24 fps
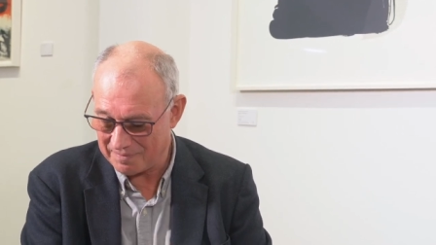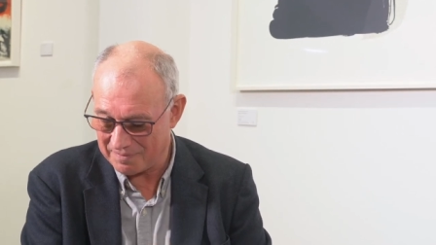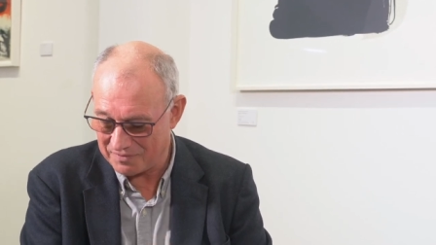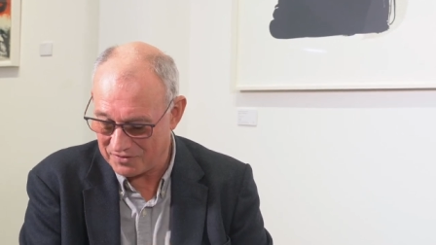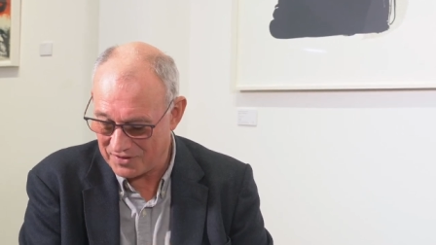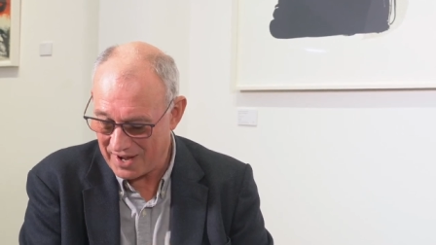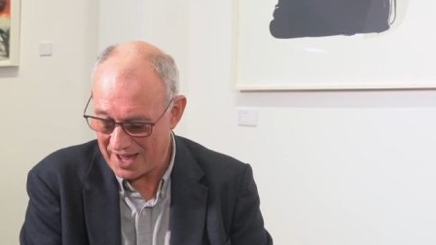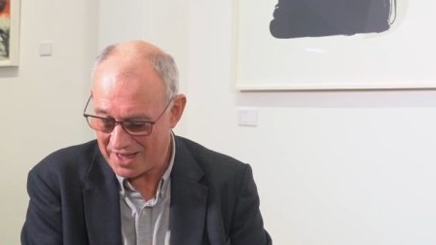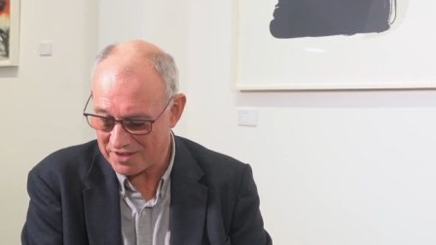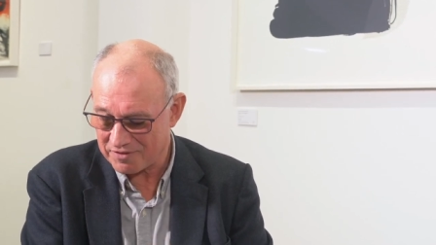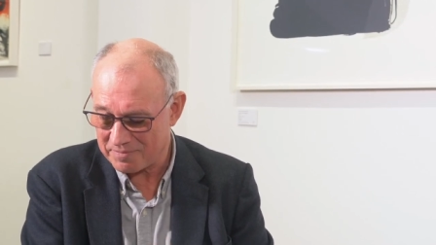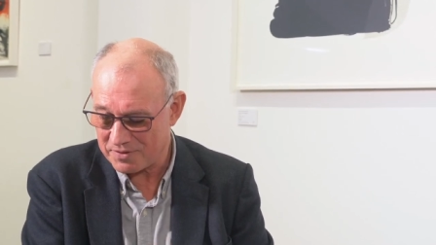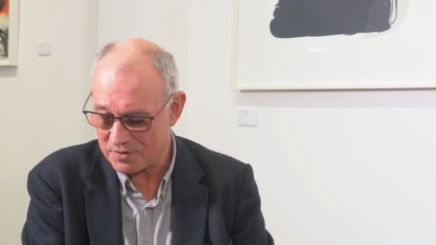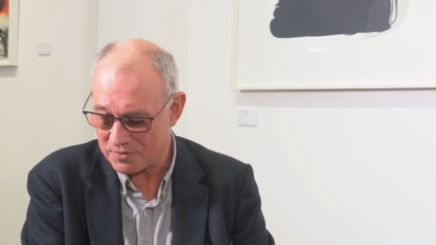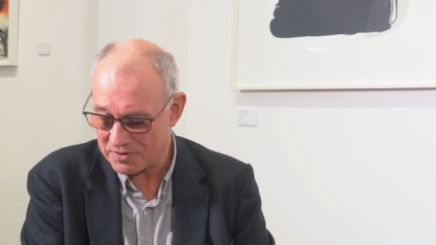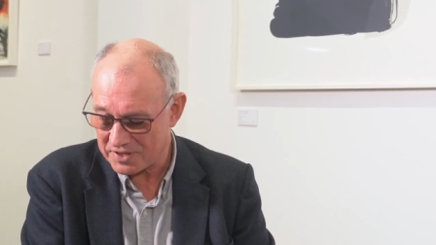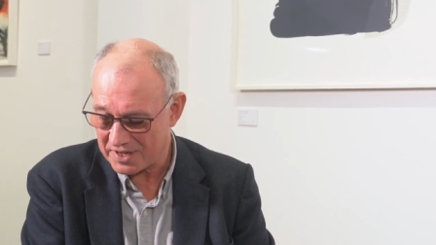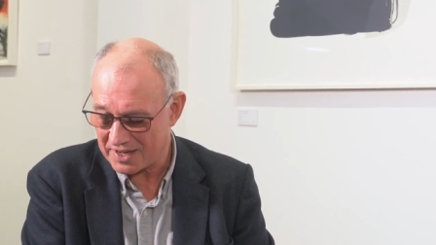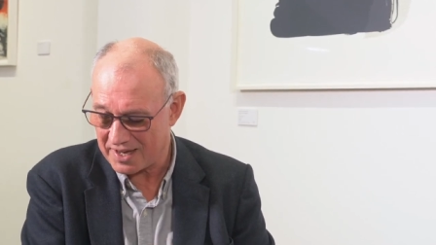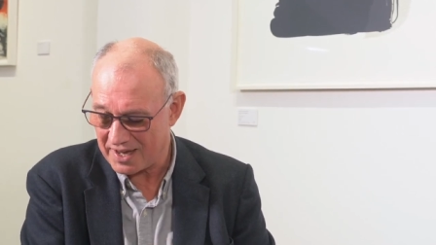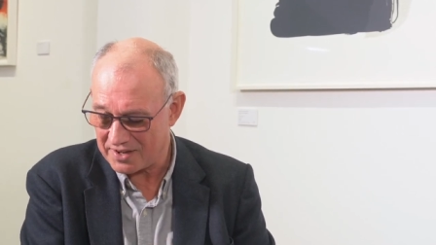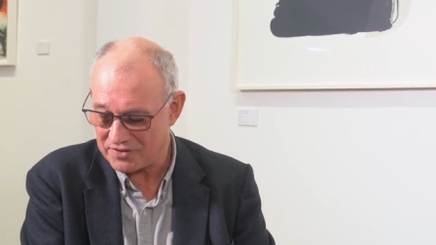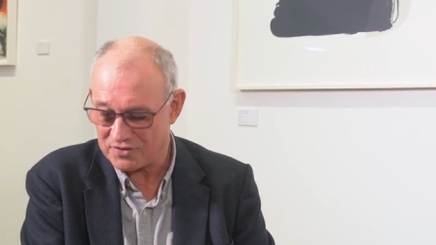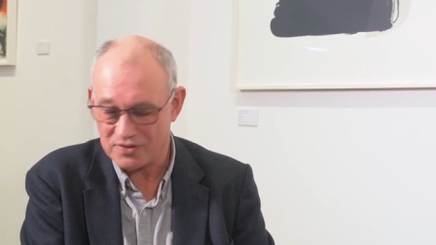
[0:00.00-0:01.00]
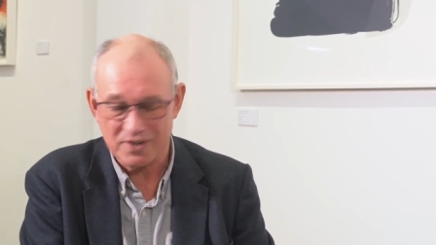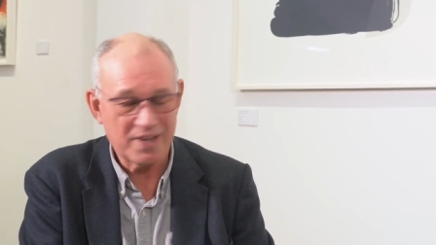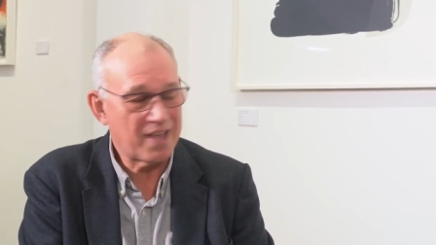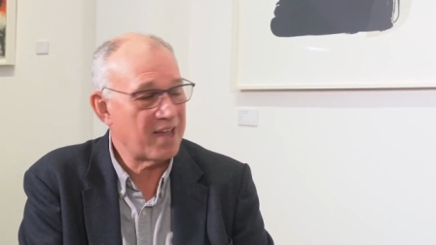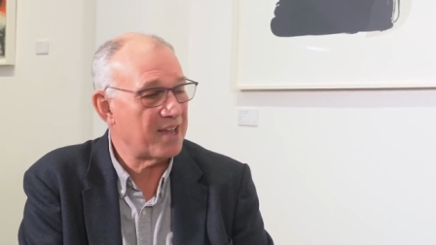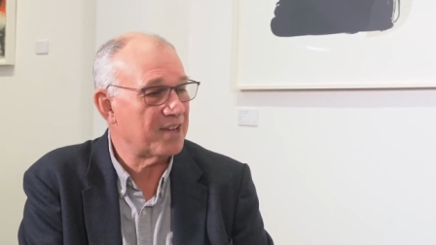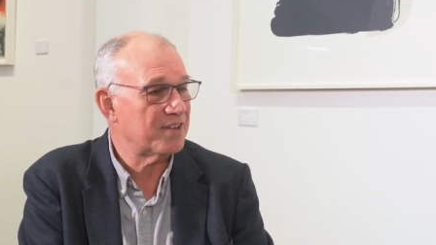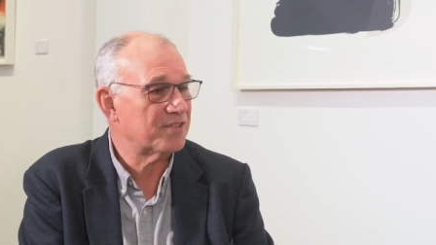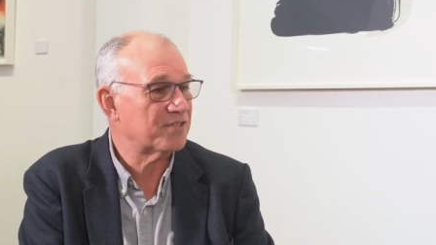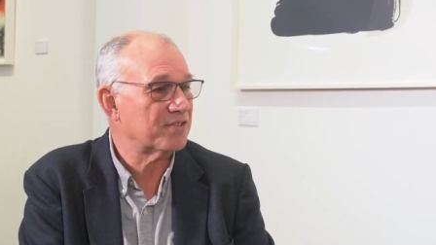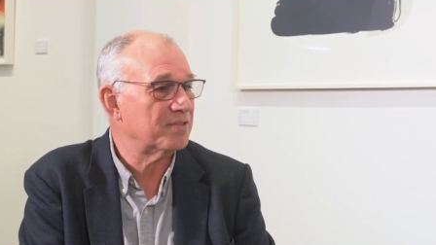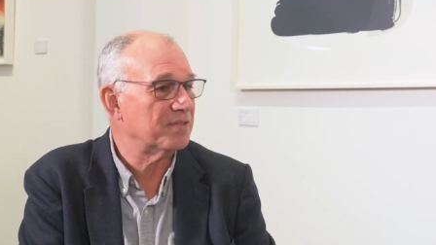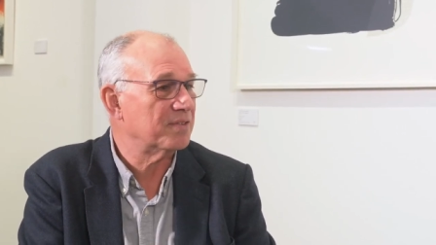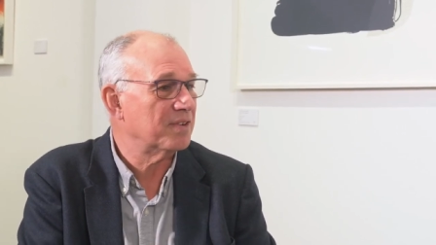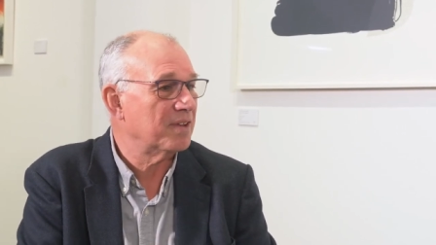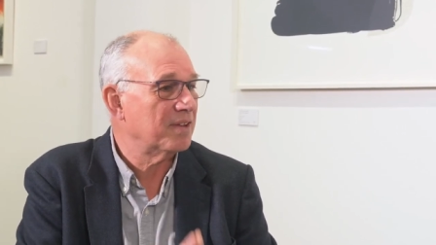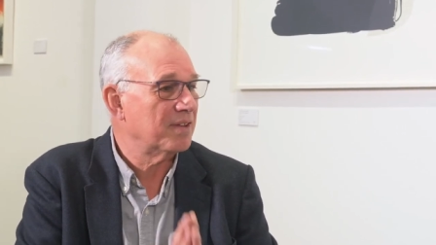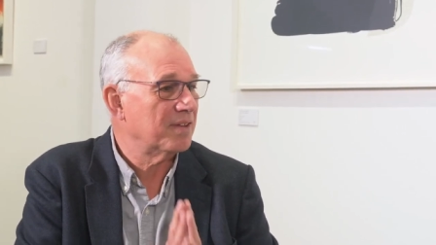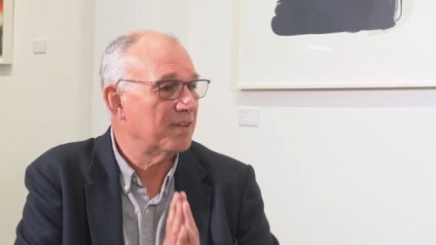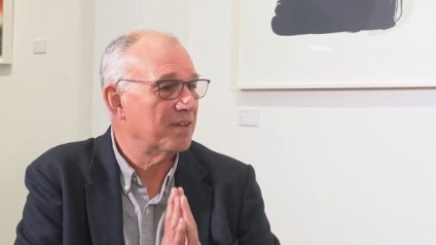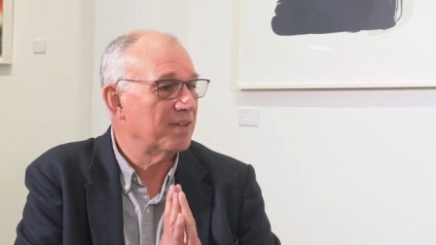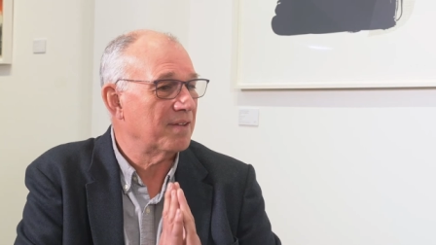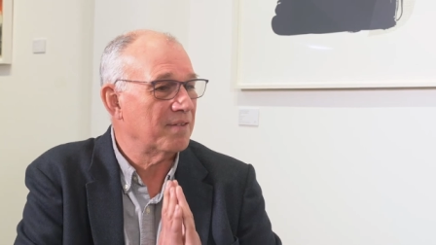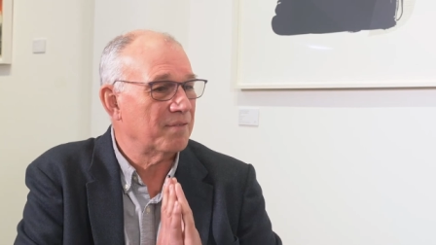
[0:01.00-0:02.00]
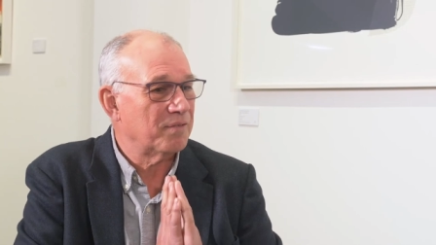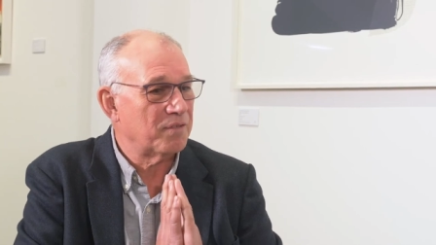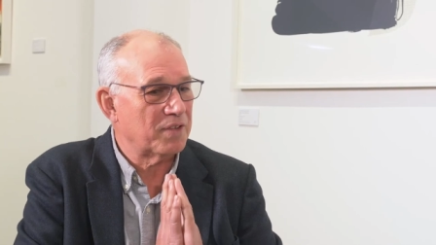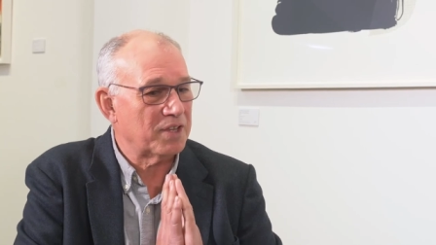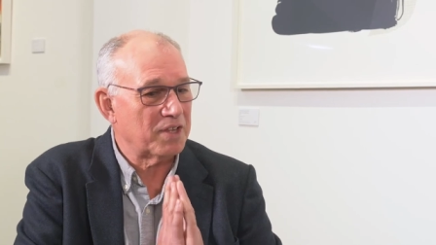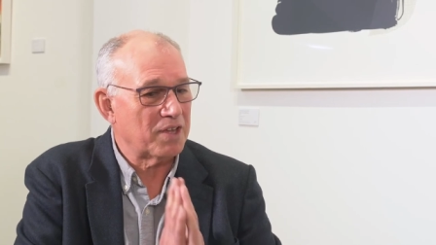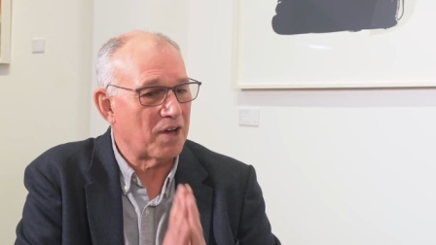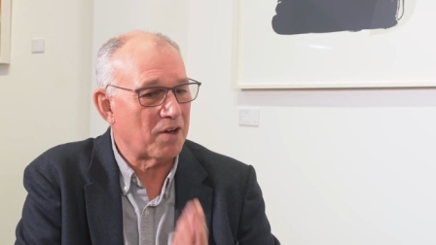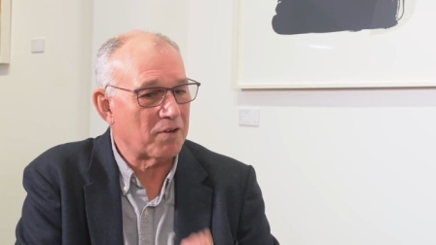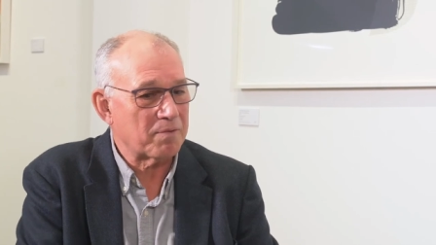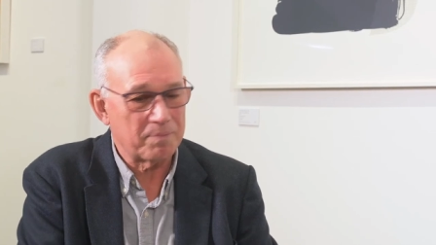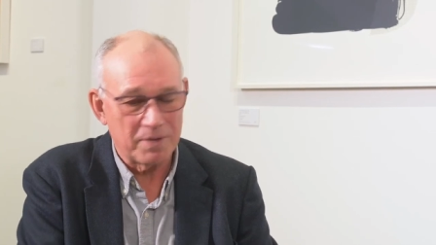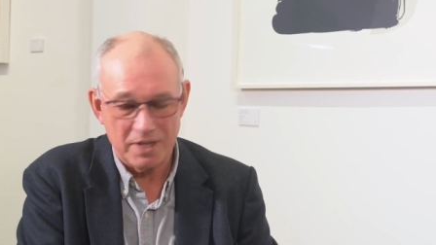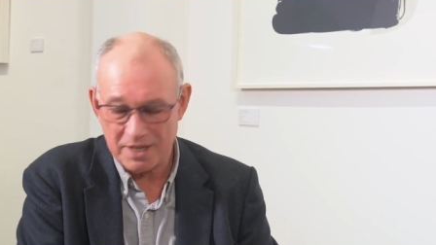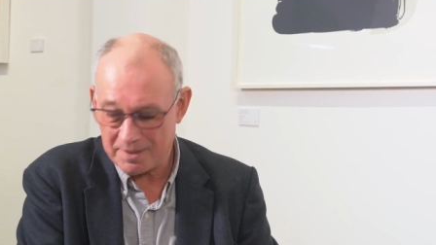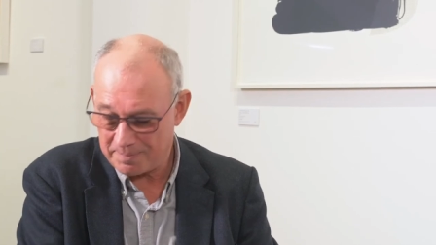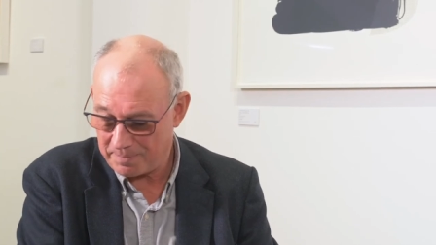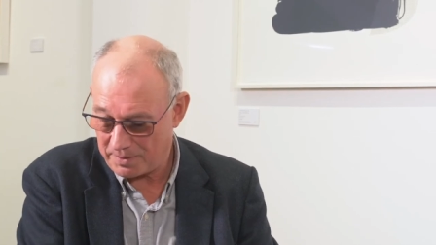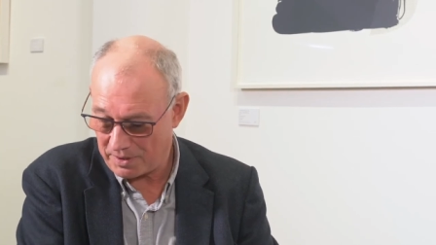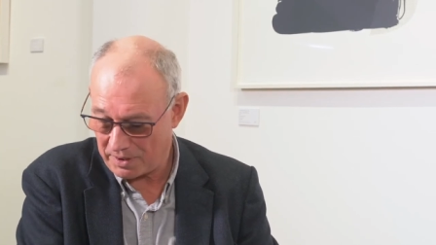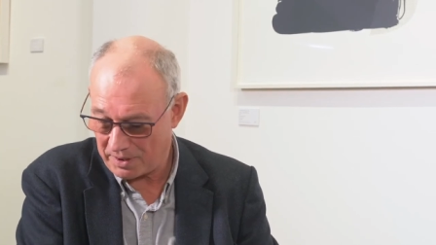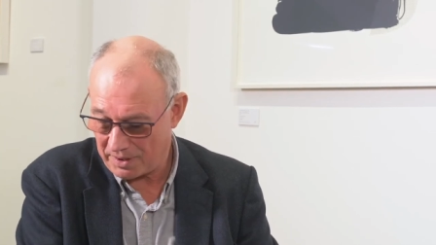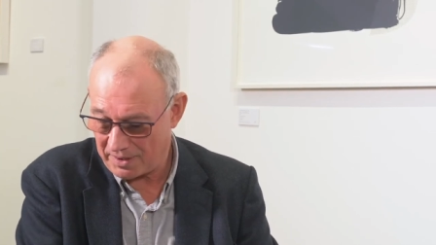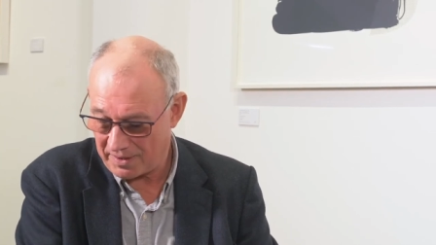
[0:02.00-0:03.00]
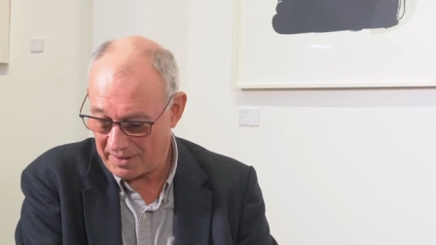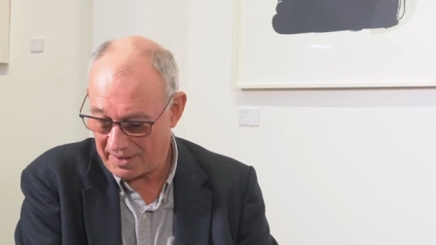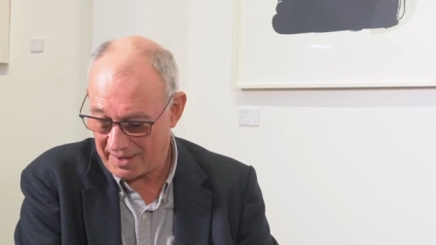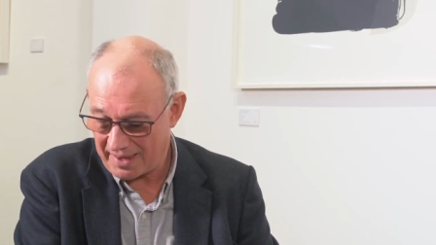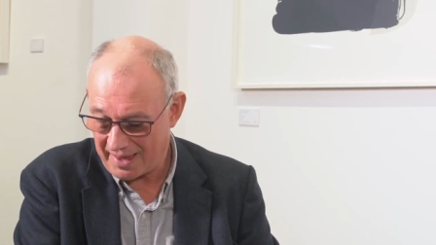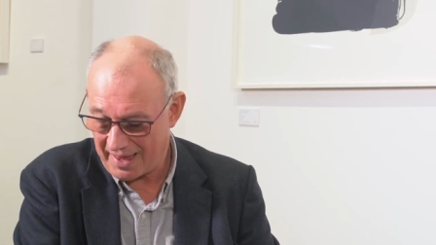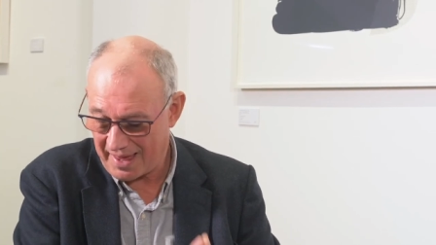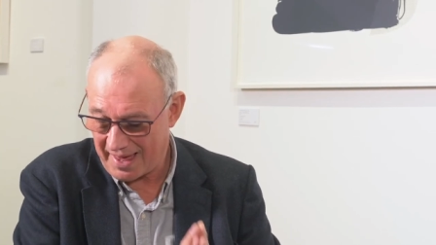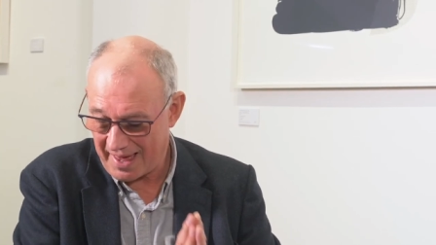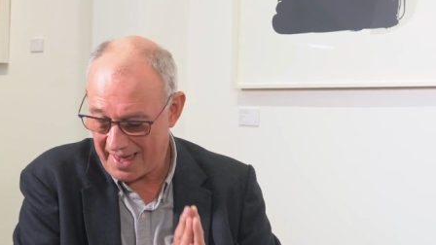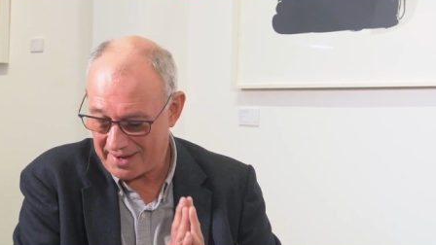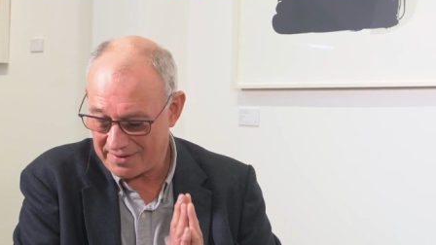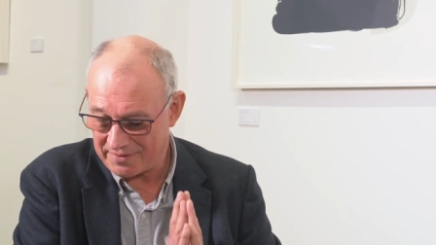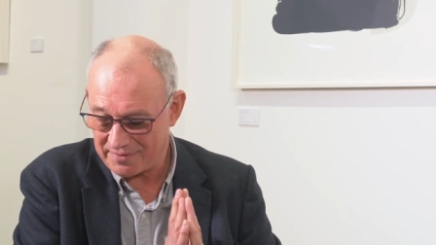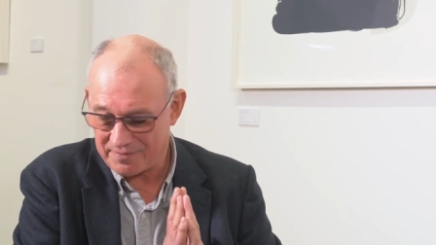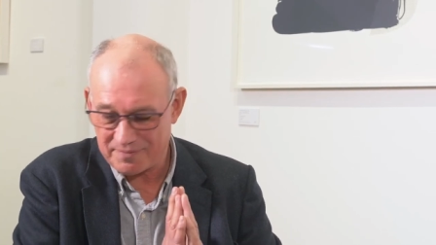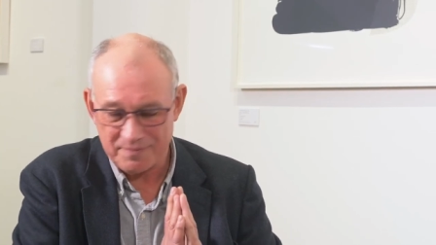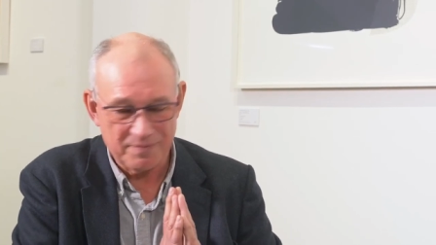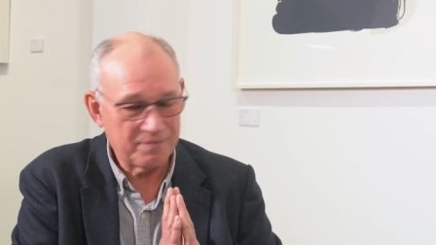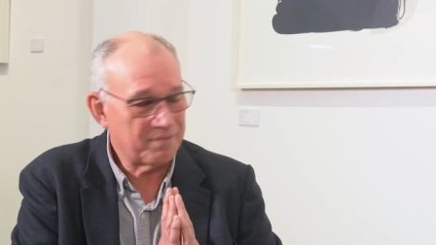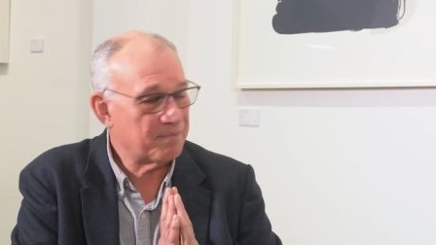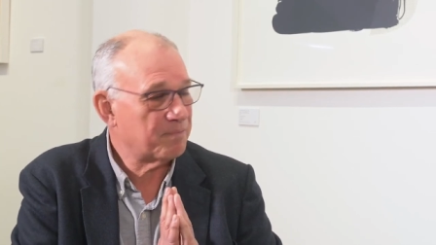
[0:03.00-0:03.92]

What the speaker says: jazz music education for young people and